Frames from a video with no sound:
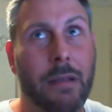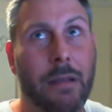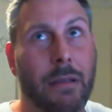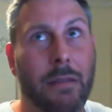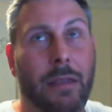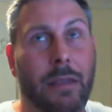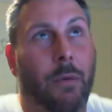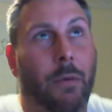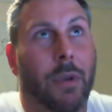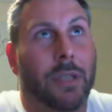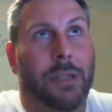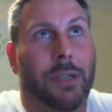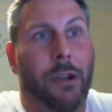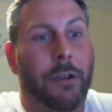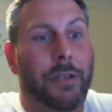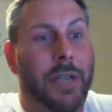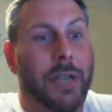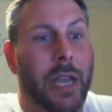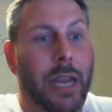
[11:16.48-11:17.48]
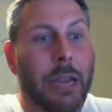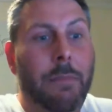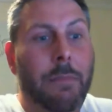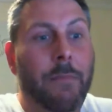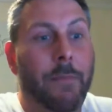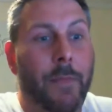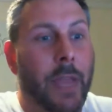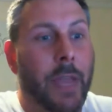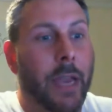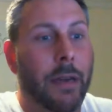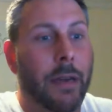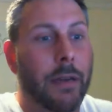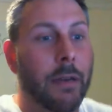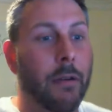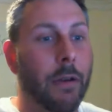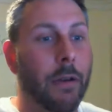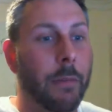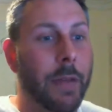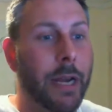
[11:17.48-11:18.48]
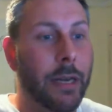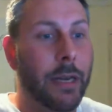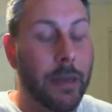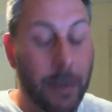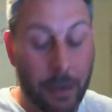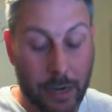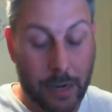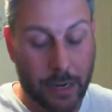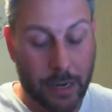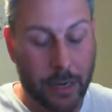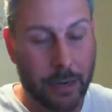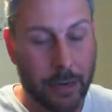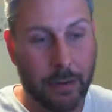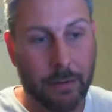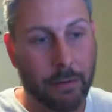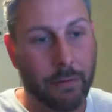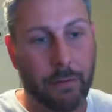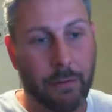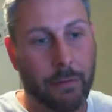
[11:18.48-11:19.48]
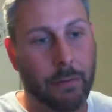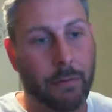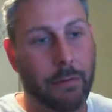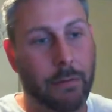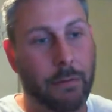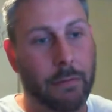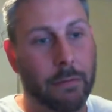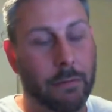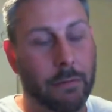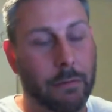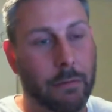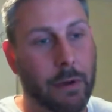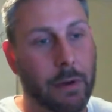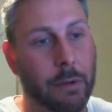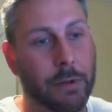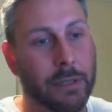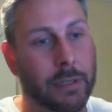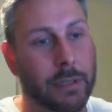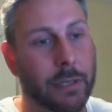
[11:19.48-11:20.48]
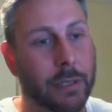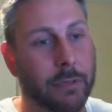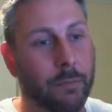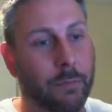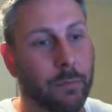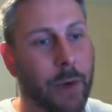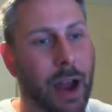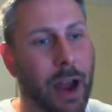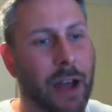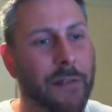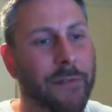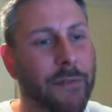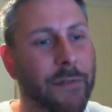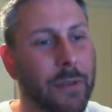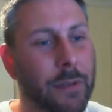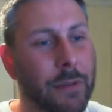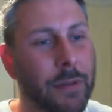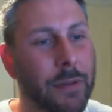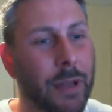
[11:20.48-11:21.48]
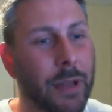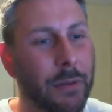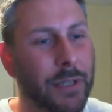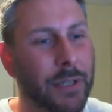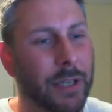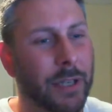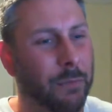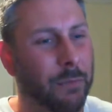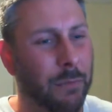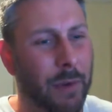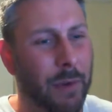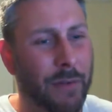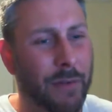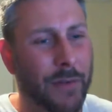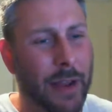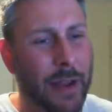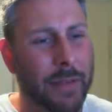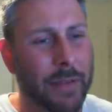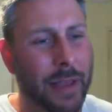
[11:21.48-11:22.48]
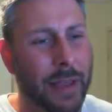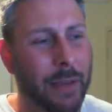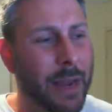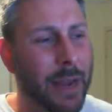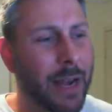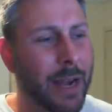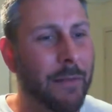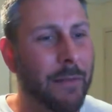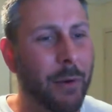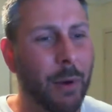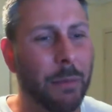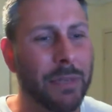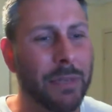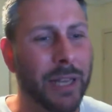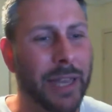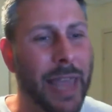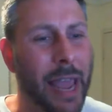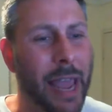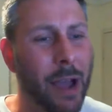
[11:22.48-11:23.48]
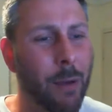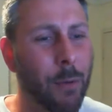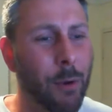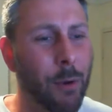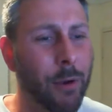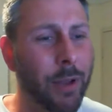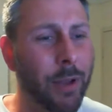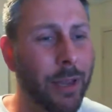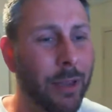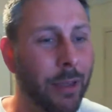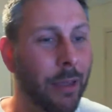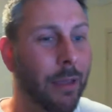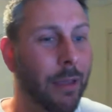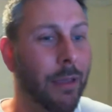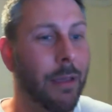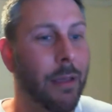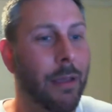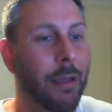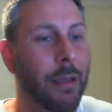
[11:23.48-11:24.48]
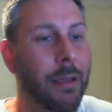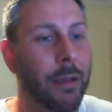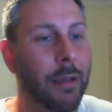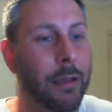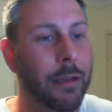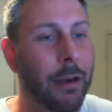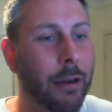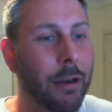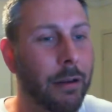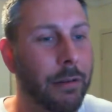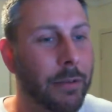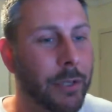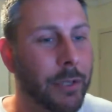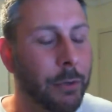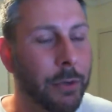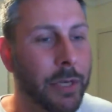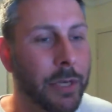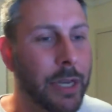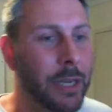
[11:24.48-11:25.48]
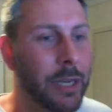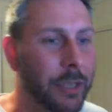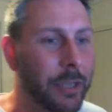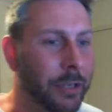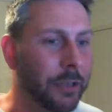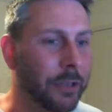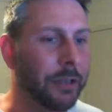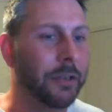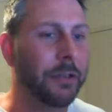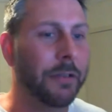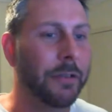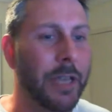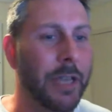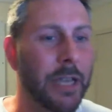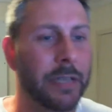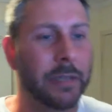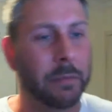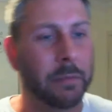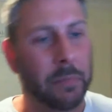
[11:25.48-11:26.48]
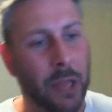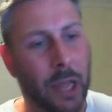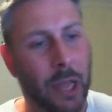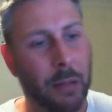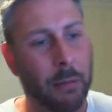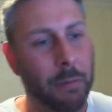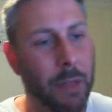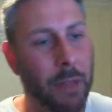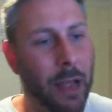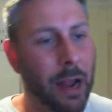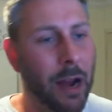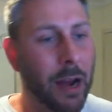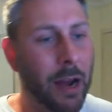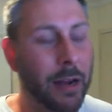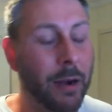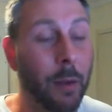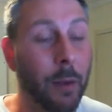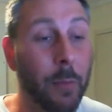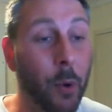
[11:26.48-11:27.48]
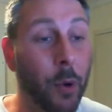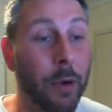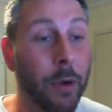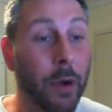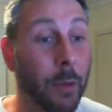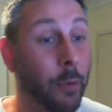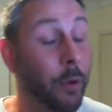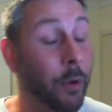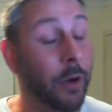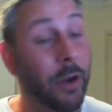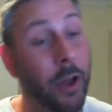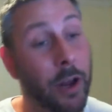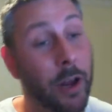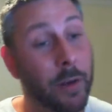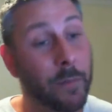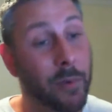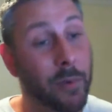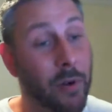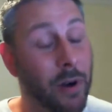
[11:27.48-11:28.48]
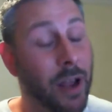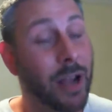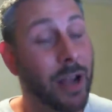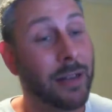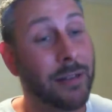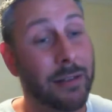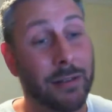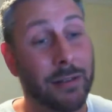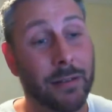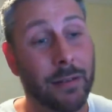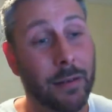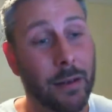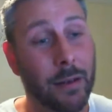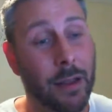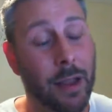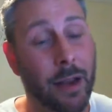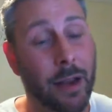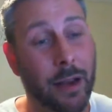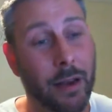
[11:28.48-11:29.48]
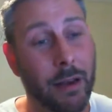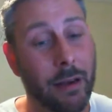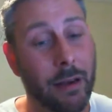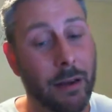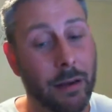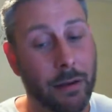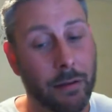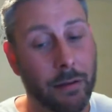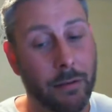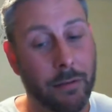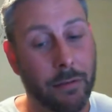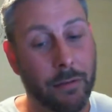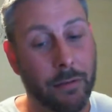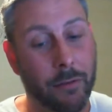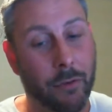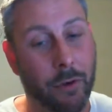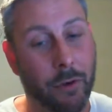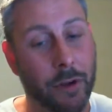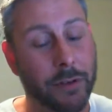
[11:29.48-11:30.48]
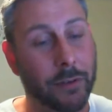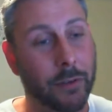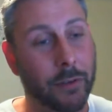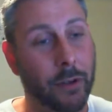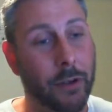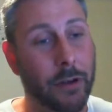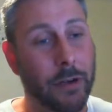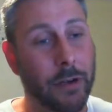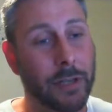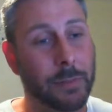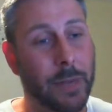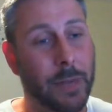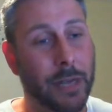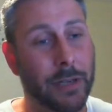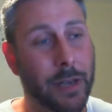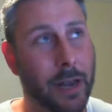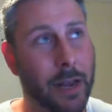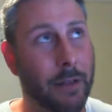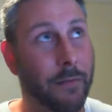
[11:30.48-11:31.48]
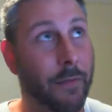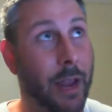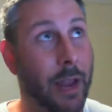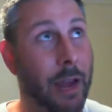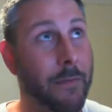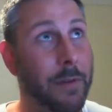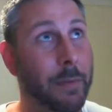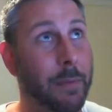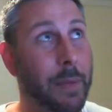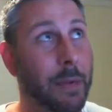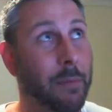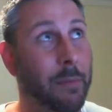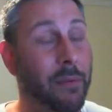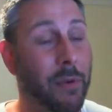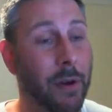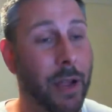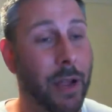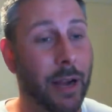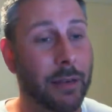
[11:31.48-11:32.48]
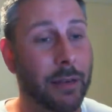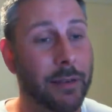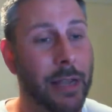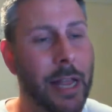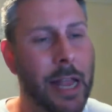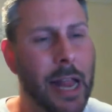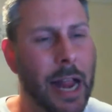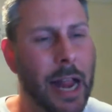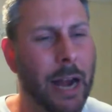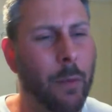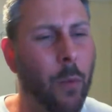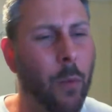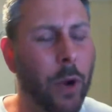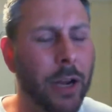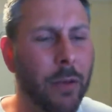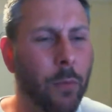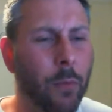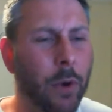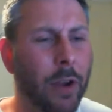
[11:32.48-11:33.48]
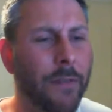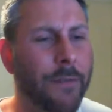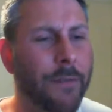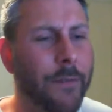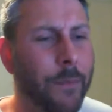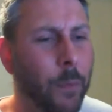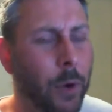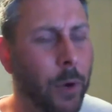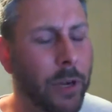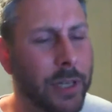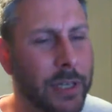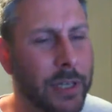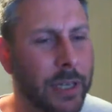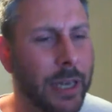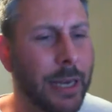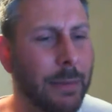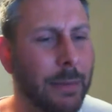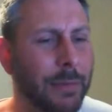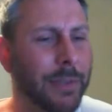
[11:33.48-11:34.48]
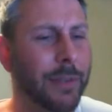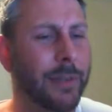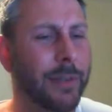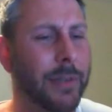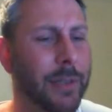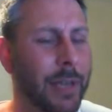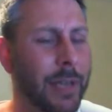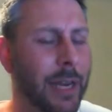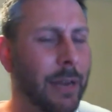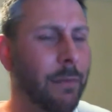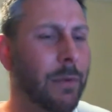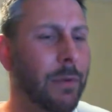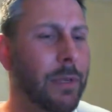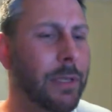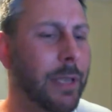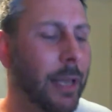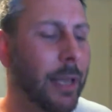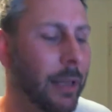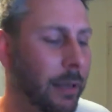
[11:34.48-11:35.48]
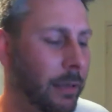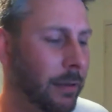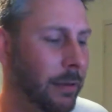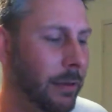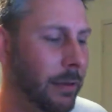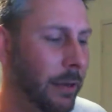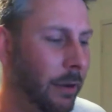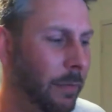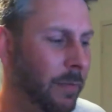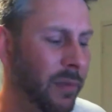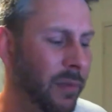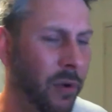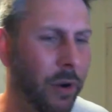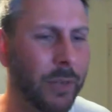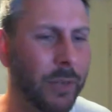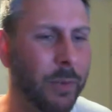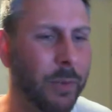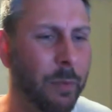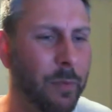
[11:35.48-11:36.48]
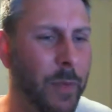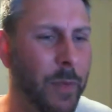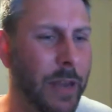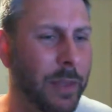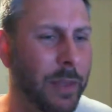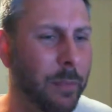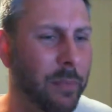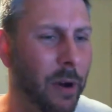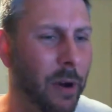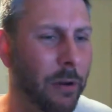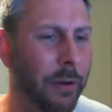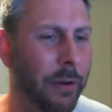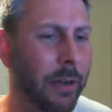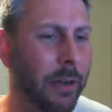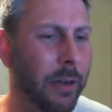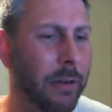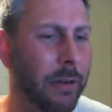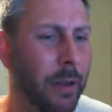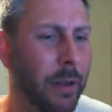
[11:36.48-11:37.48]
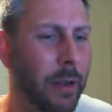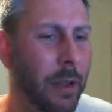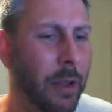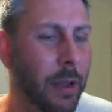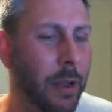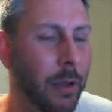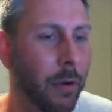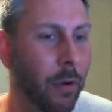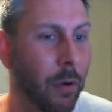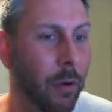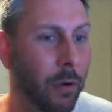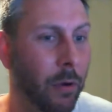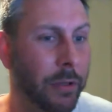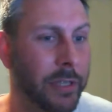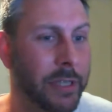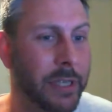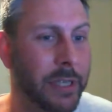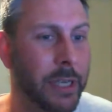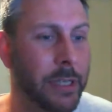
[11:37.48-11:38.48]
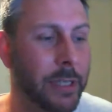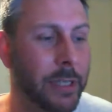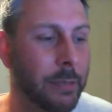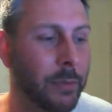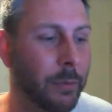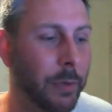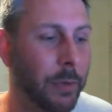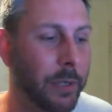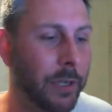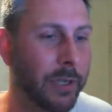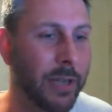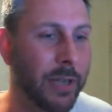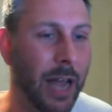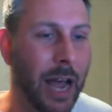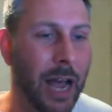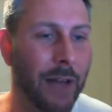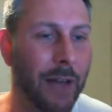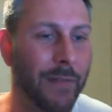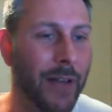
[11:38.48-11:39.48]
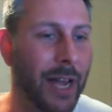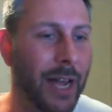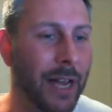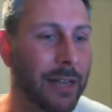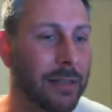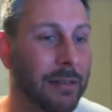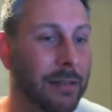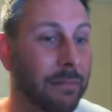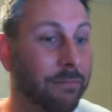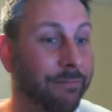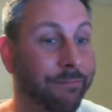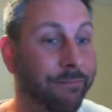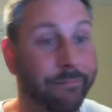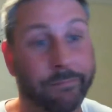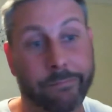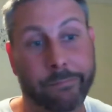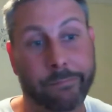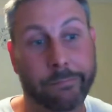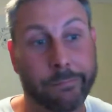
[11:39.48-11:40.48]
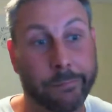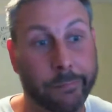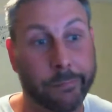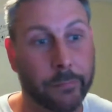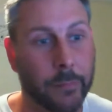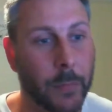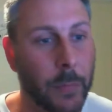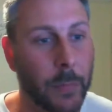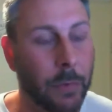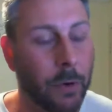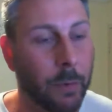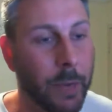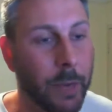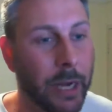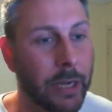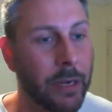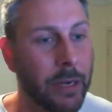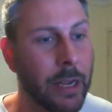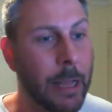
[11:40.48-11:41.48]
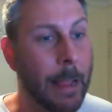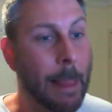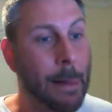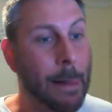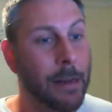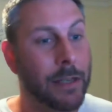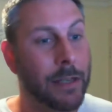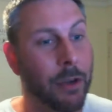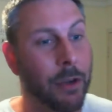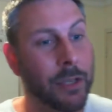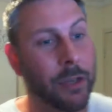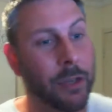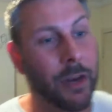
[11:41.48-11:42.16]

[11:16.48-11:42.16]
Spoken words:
There was no team then, you know what I mean? And it was just rough. It was just rough out there, man. Everyone was a cowboy, you know, doing this, you got to do this, and blah blah blah. And I bought a lot of products and tried to learn as much out of every bit of product. And what I seemed to see was that, you know, products were either broken or the systems were just half-assed. You know what I mean? So I sort of